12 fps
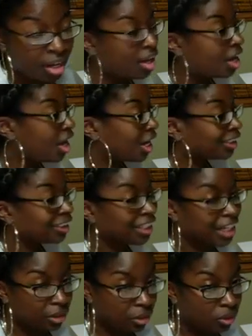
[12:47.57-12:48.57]
I just gave
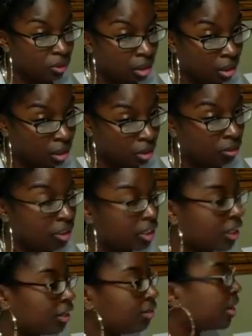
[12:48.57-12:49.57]
you a gold
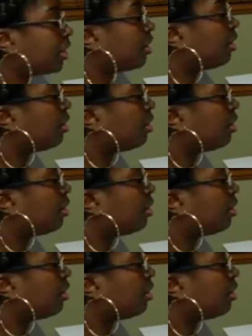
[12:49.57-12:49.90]
nugget right there.